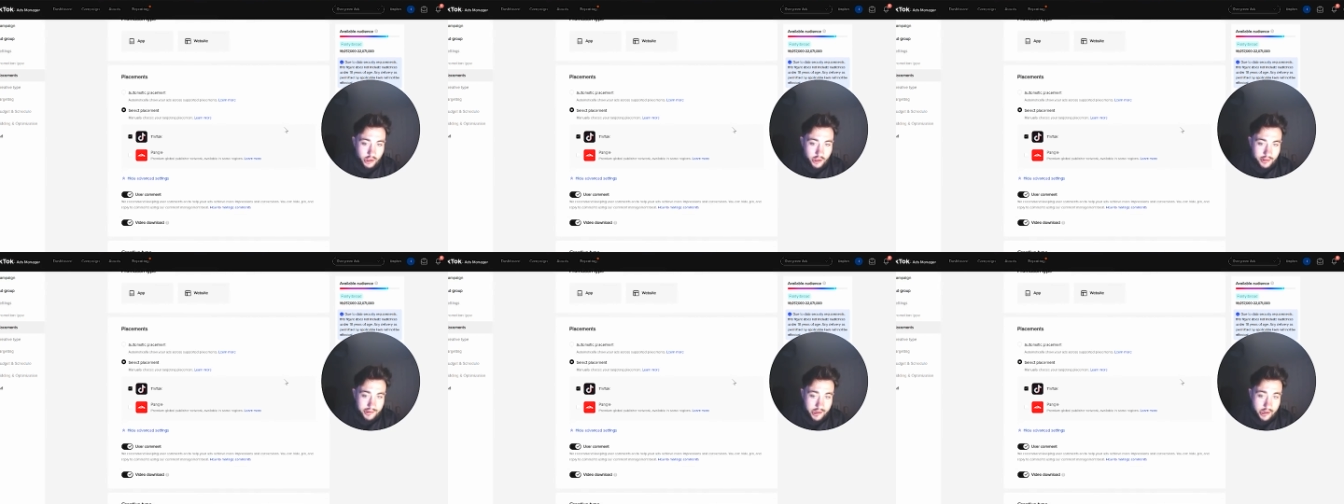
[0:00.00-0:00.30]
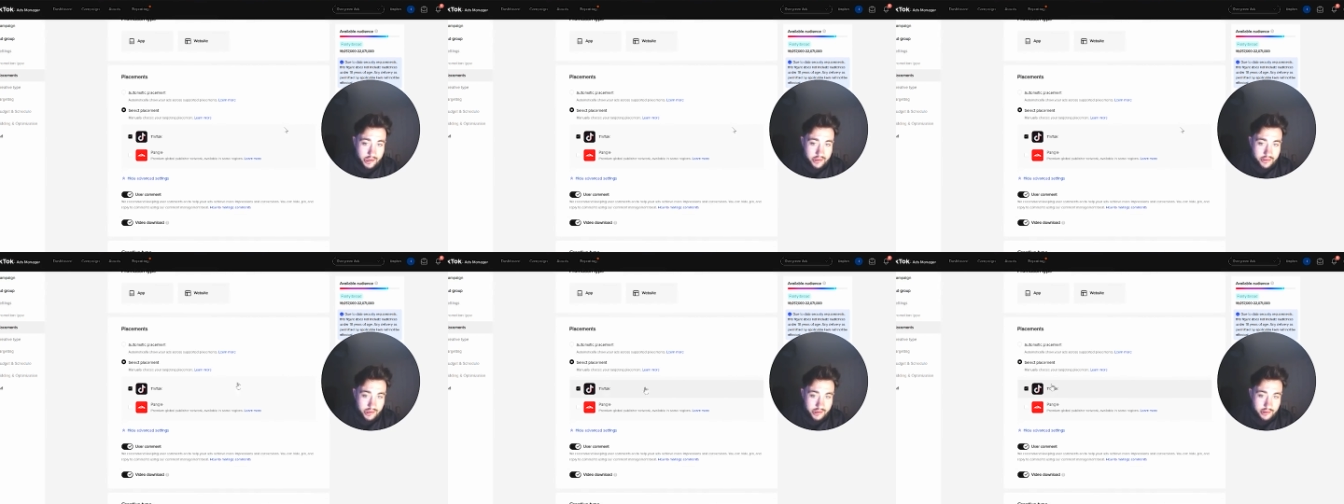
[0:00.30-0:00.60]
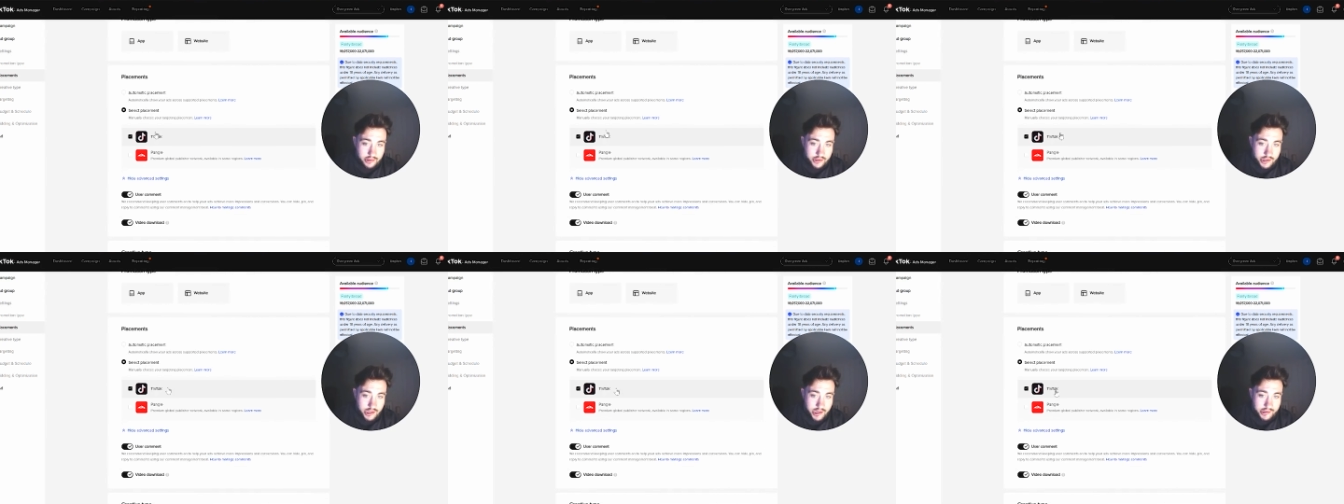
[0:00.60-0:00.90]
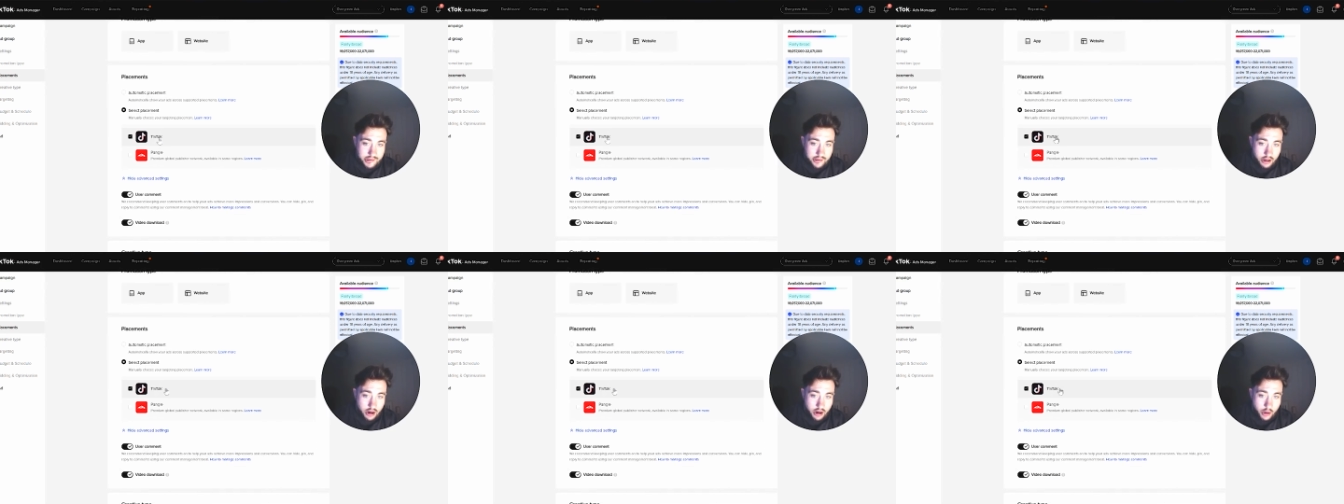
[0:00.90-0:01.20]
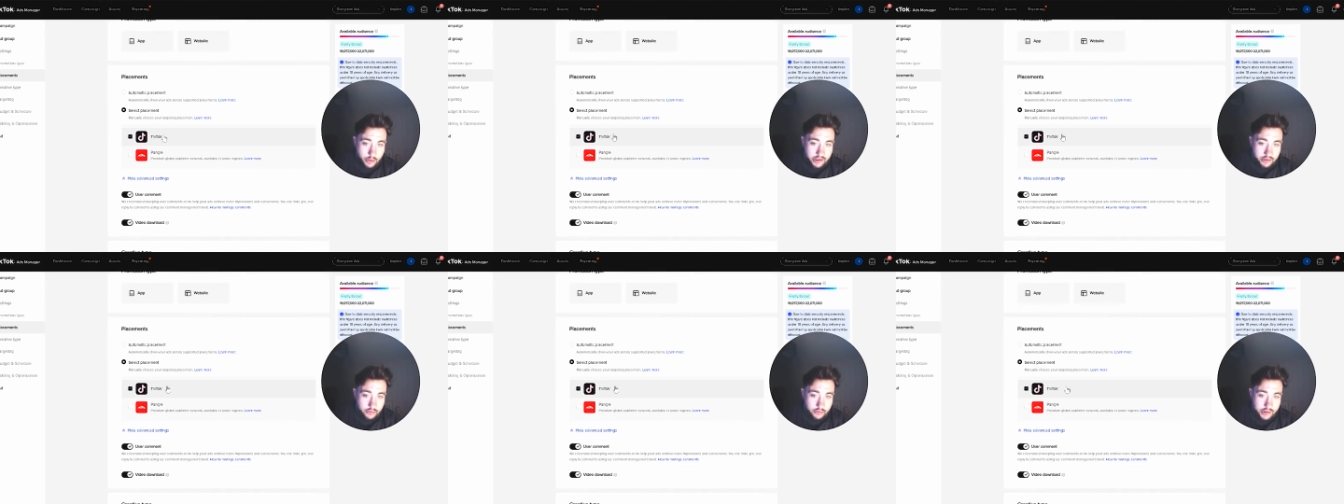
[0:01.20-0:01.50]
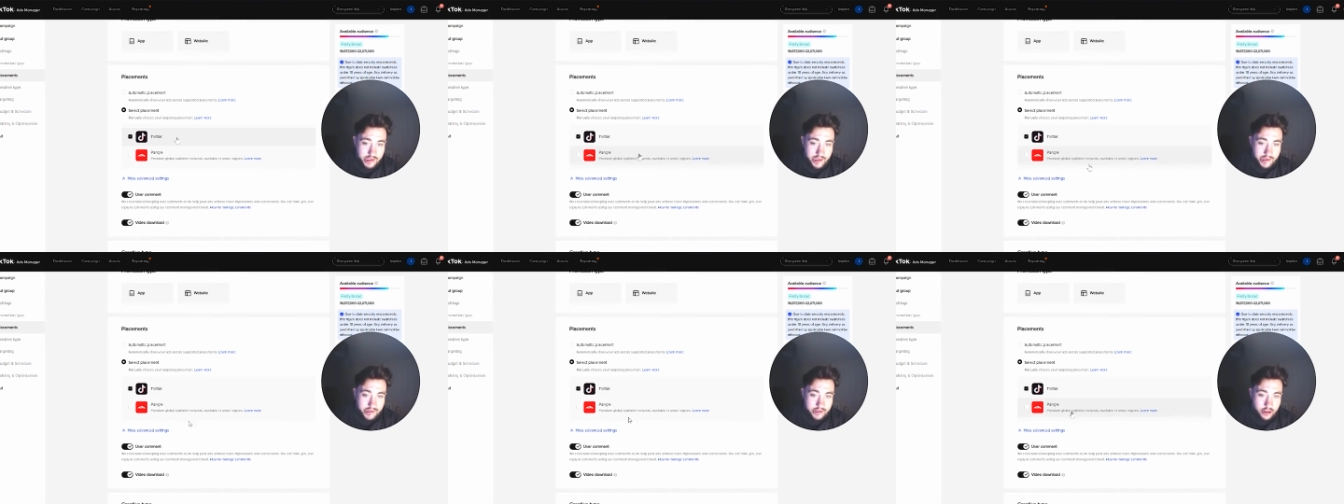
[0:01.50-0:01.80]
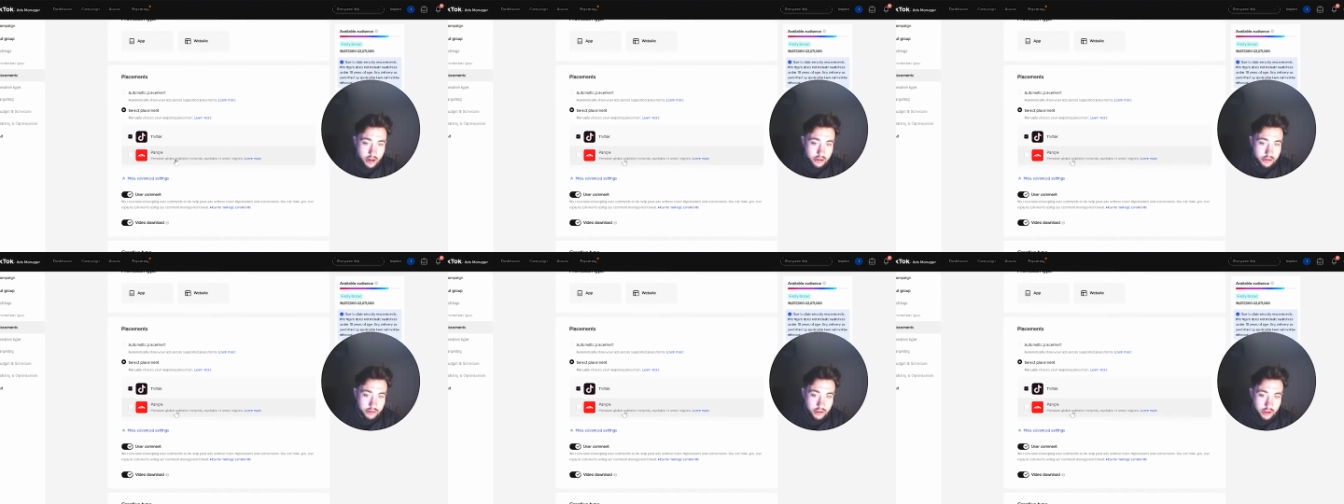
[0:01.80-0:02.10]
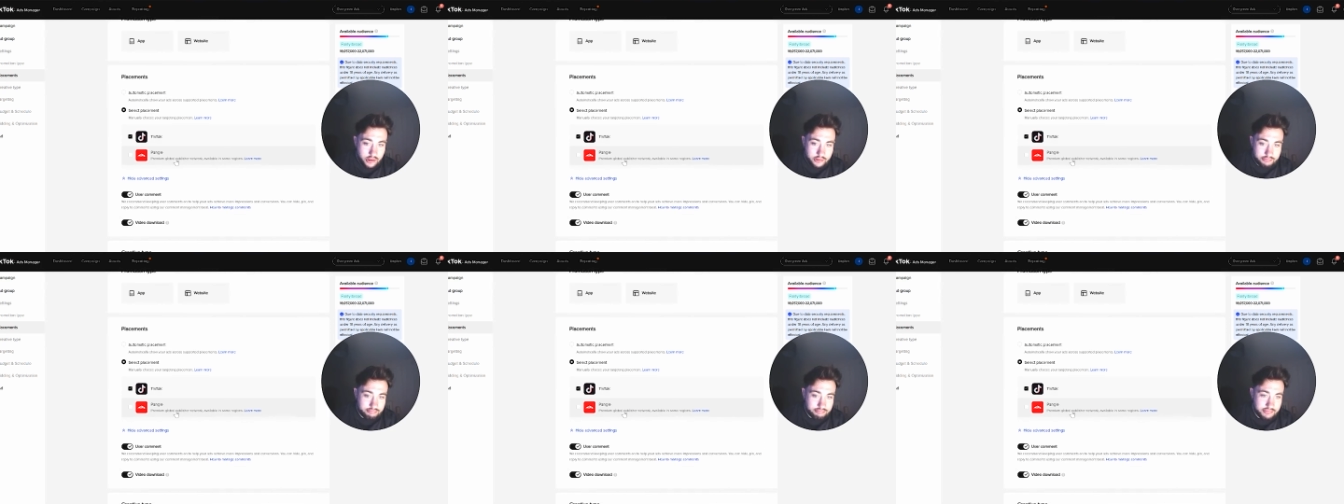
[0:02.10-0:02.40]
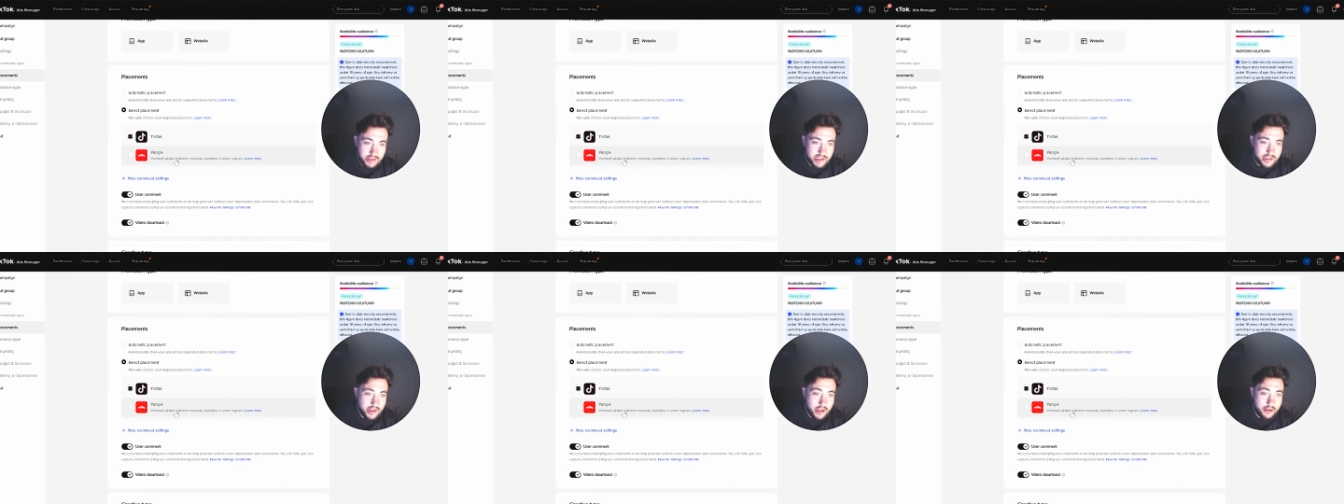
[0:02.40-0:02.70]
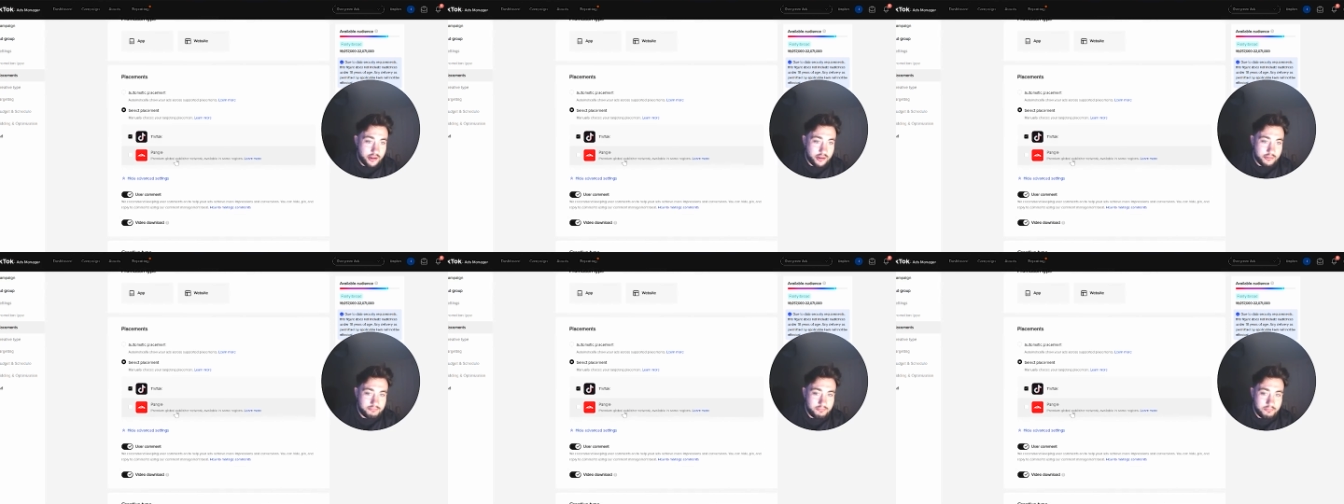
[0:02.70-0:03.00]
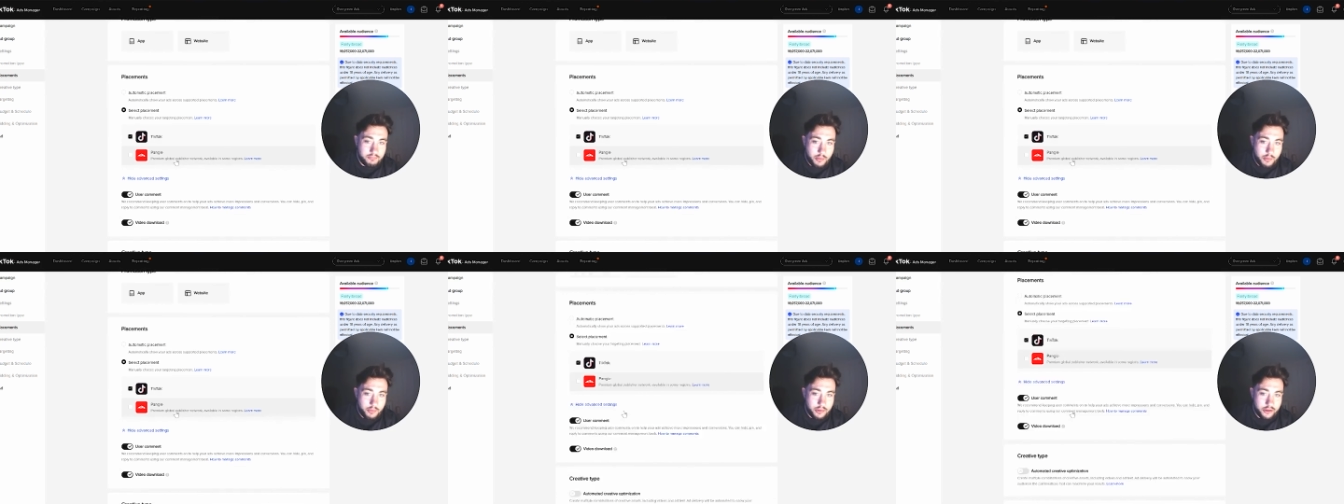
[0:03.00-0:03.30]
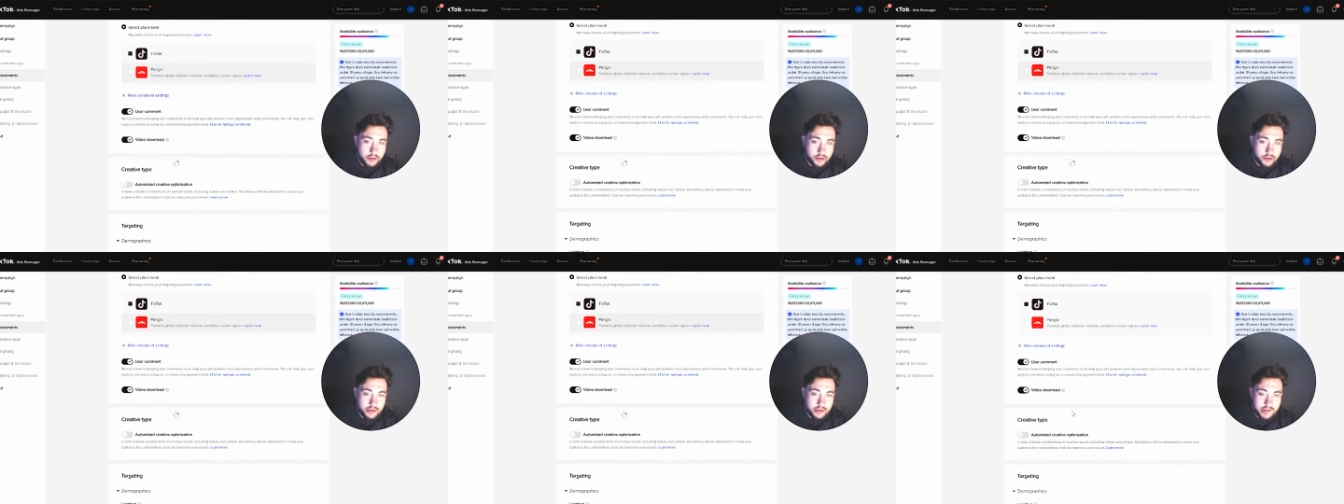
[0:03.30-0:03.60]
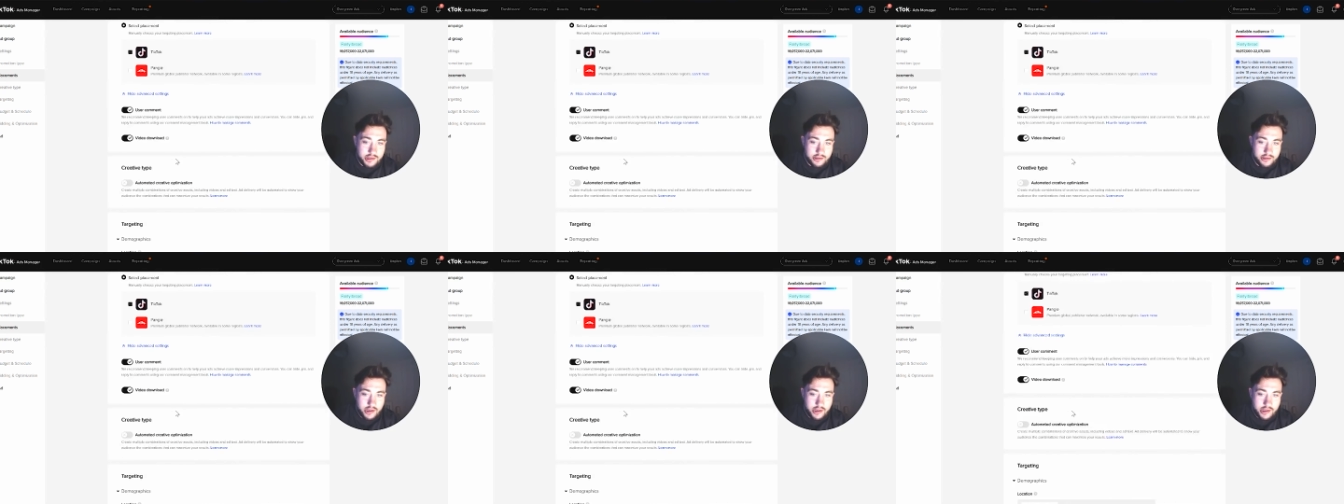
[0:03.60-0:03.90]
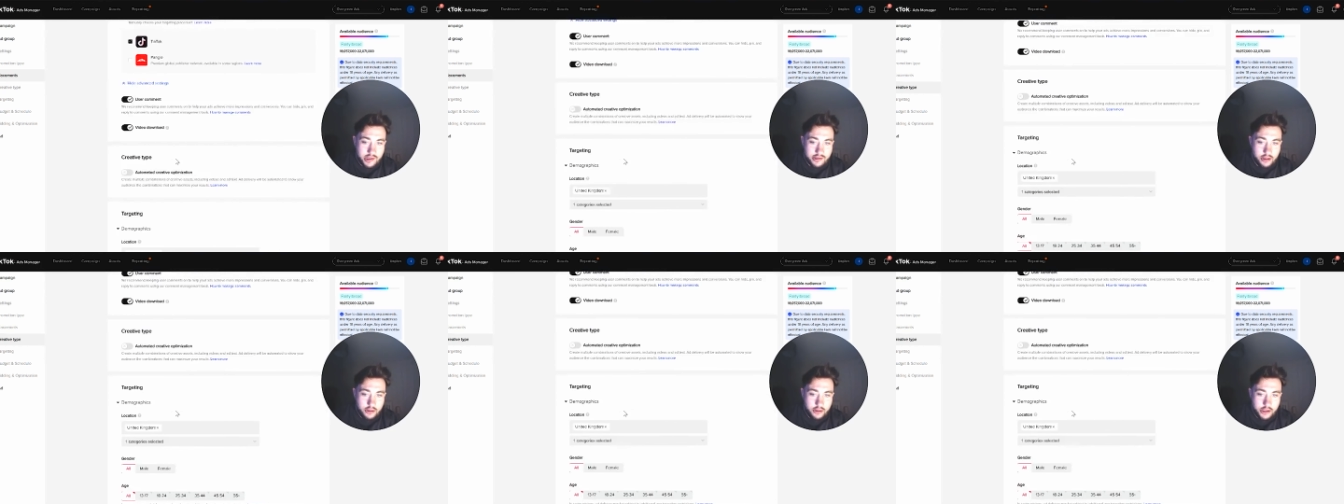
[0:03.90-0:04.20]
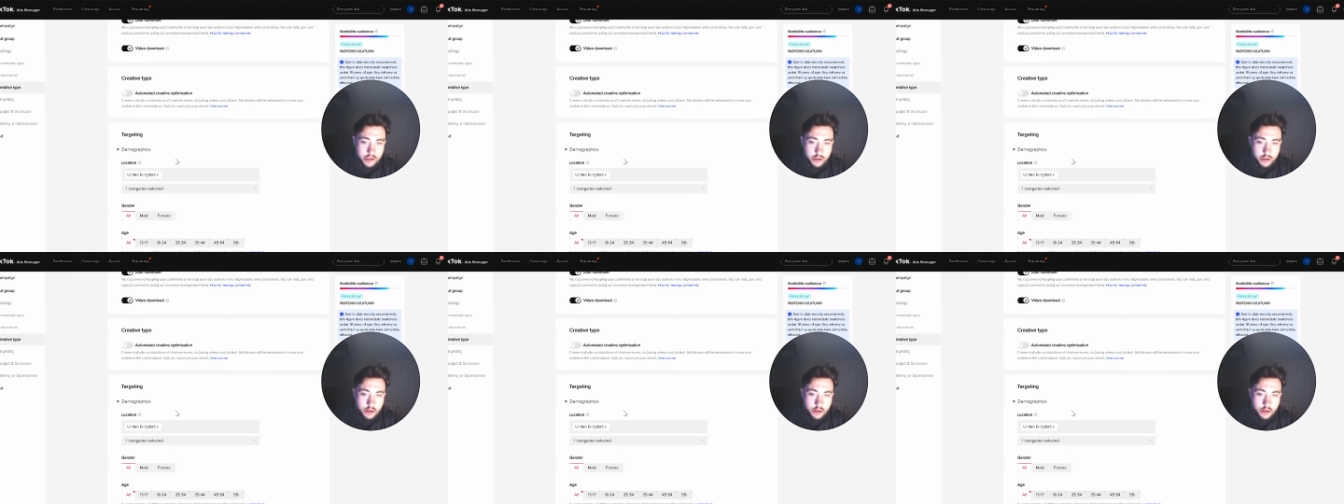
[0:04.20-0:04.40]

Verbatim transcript: the only things that ticked are only on TikTok, not these other publishers that TikTok ads go to,